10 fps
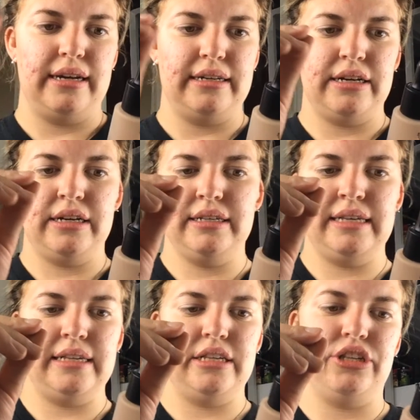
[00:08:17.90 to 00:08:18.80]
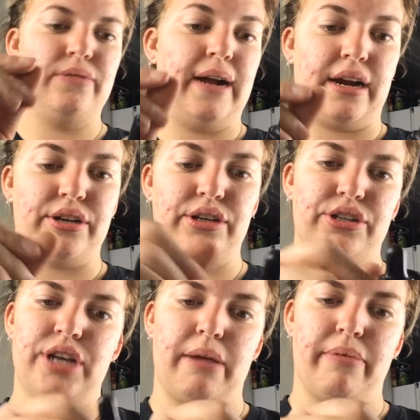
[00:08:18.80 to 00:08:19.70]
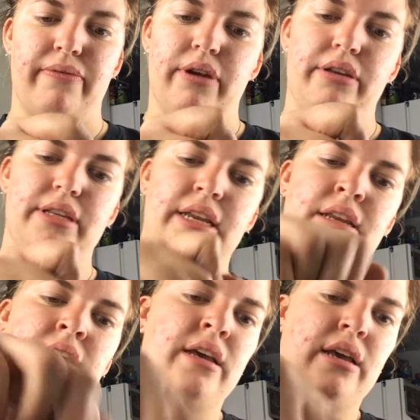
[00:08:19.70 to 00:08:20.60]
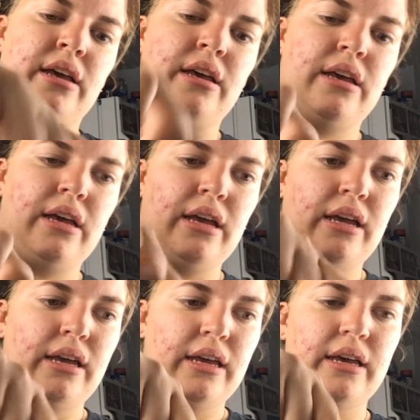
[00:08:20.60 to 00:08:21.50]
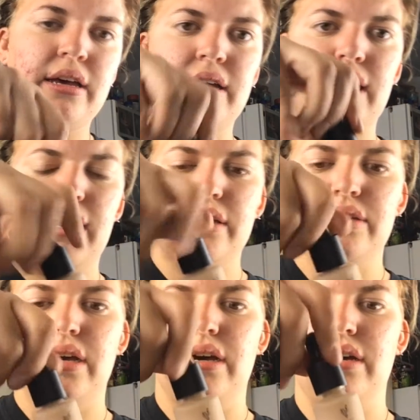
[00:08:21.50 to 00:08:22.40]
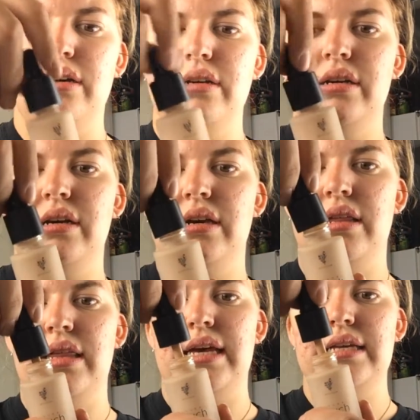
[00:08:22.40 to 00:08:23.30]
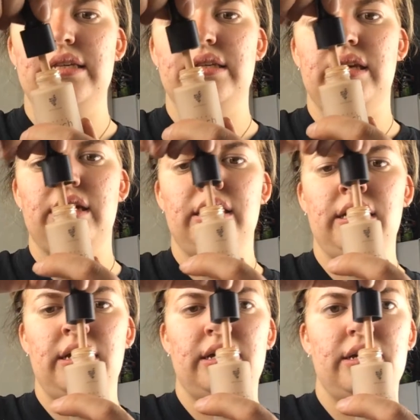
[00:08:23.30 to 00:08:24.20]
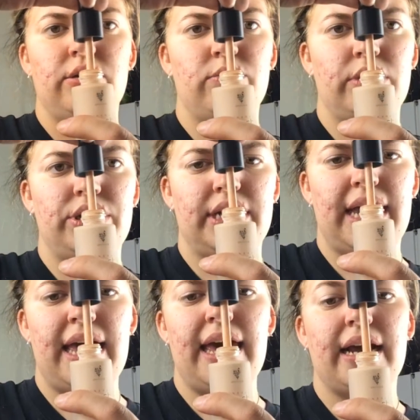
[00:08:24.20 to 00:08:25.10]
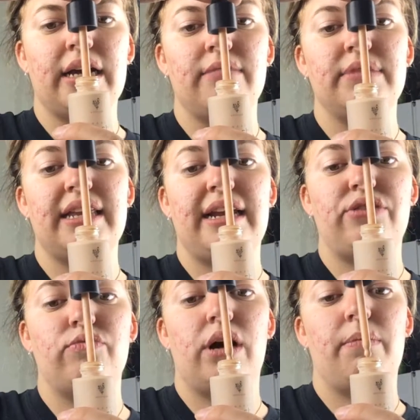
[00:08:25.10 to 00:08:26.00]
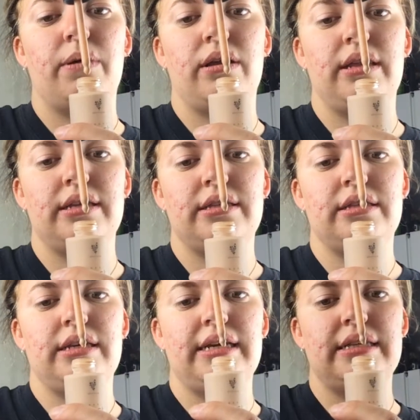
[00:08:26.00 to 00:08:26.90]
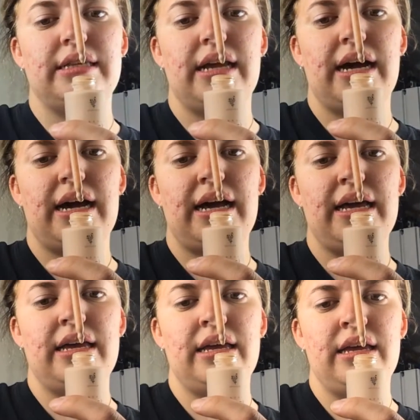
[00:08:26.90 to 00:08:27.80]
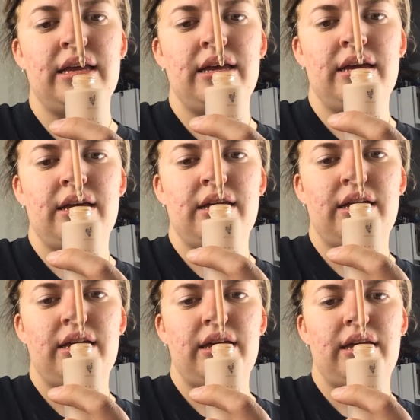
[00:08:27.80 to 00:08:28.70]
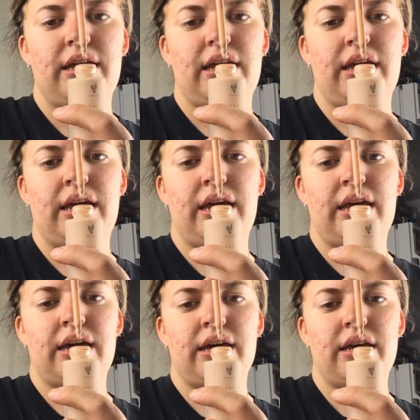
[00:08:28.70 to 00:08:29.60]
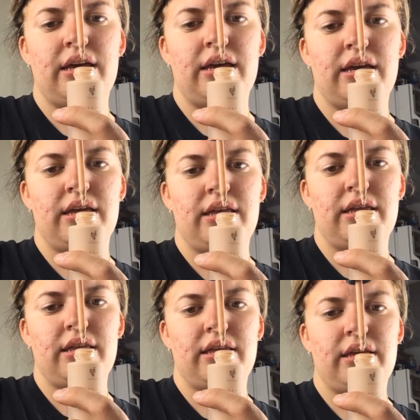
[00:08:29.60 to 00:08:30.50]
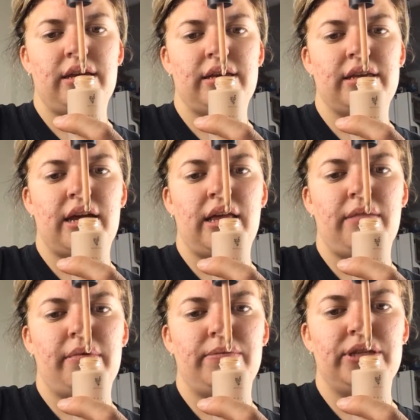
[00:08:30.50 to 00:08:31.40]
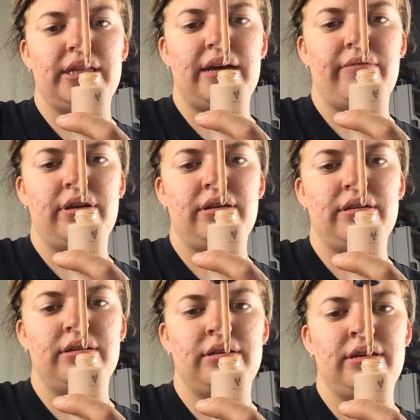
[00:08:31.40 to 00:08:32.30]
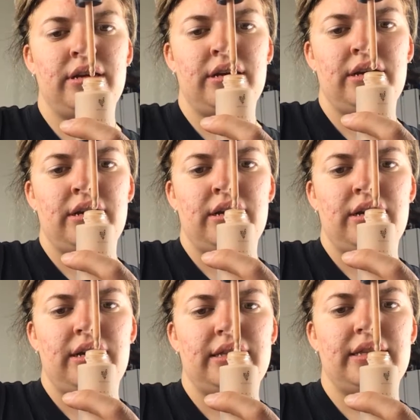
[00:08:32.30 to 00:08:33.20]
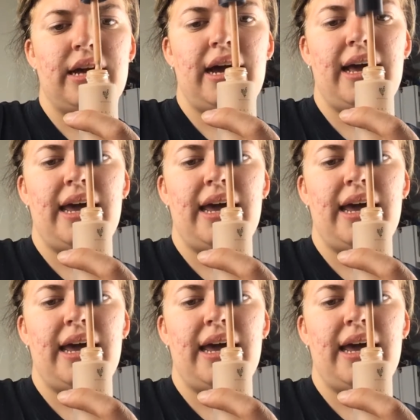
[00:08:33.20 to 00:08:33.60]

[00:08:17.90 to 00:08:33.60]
and all it says is directions, shake before using. Okay, so this is what you get. It comes in a dropper. This is not a, it's got a lot of bubbles in that one. It's